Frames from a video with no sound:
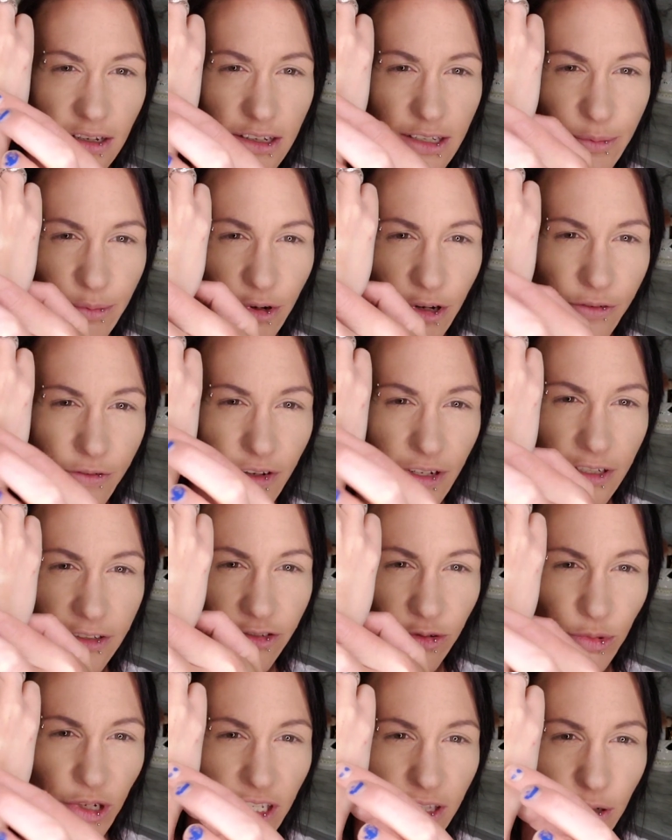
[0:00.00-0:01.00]
is perfect
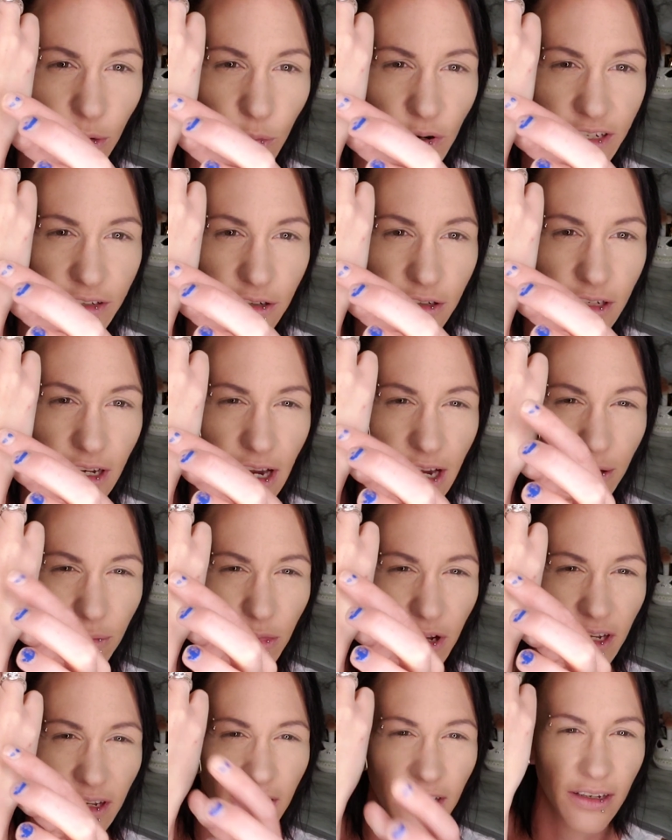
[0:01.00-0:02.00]
for me in the winter
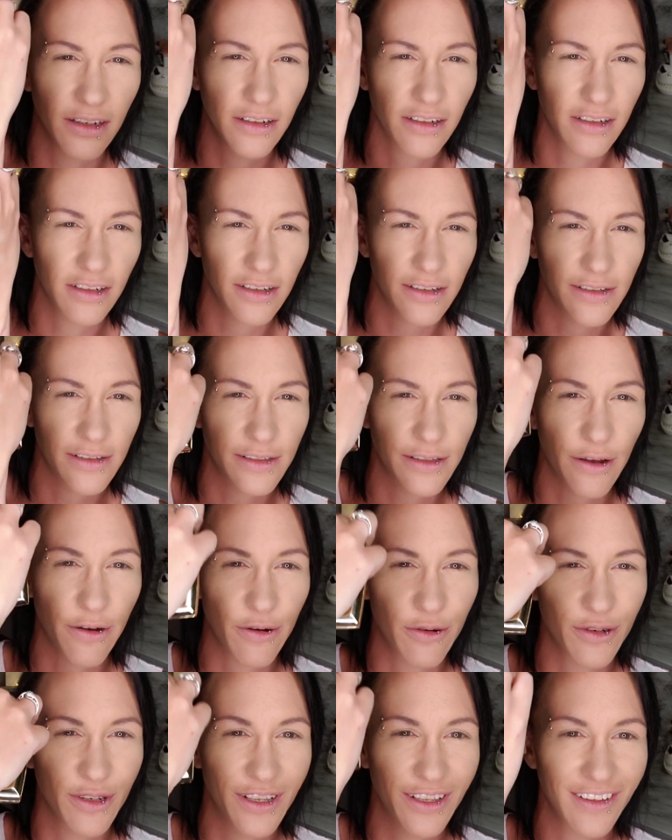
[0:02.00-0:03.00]
time.
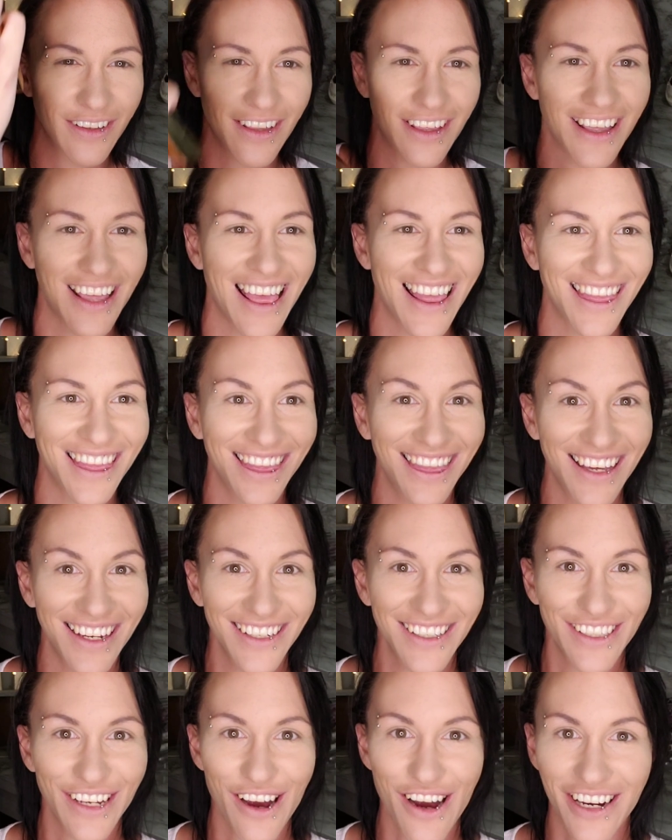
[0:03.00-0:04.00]
So
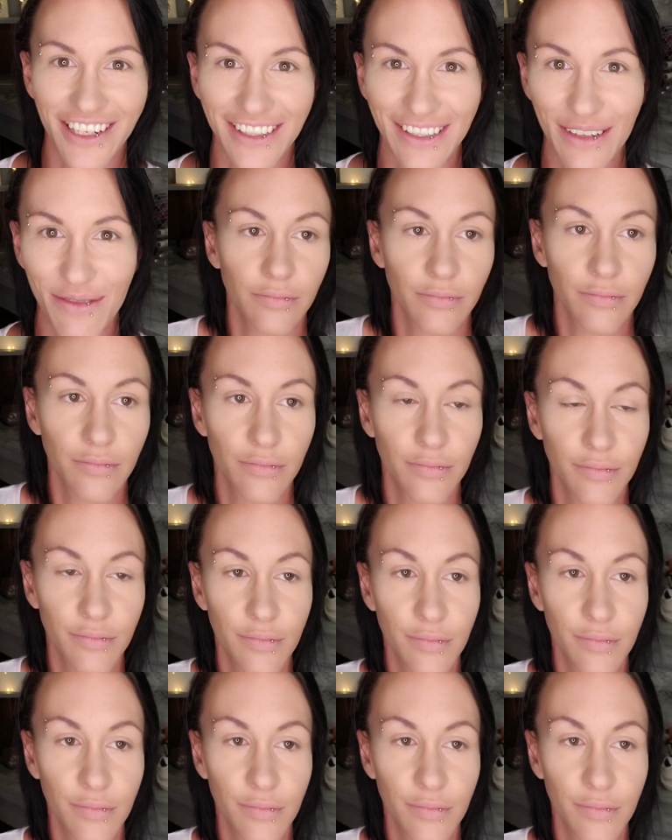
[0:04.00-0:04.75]
that's awesome.